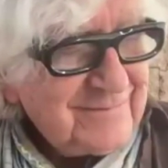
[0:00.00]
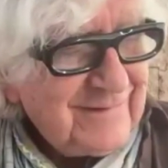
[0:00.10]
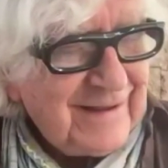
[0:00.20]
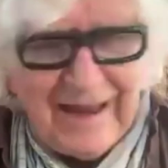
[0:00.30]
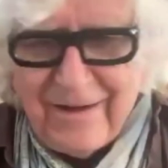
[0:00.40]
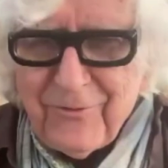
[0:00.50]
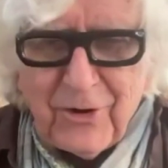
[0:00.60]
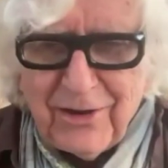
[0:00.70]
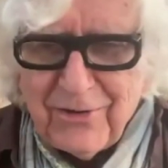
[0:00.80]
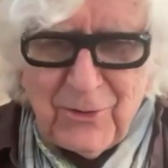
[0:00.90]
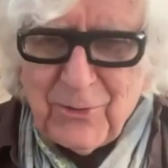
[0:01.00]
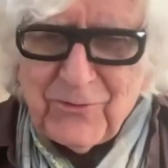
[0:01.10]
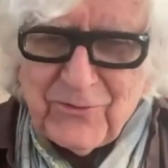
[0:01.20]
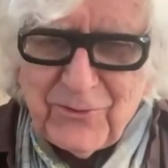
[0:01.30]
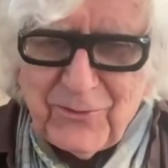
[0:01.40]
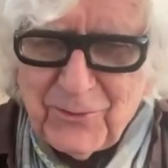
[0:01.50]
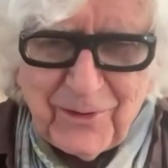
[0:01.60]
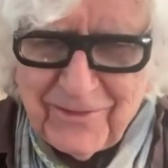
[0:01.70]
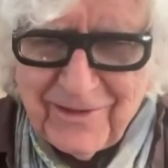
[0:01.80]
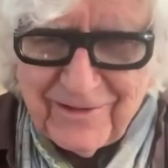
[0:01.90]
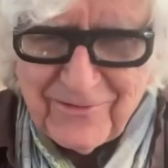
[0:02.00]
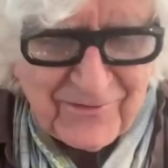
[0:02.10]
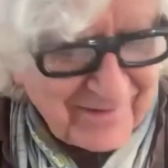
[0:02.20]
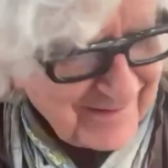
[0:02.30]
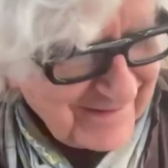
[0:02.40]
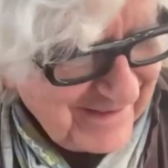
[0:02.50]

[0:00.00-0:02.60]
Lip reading: I never get used to doing this.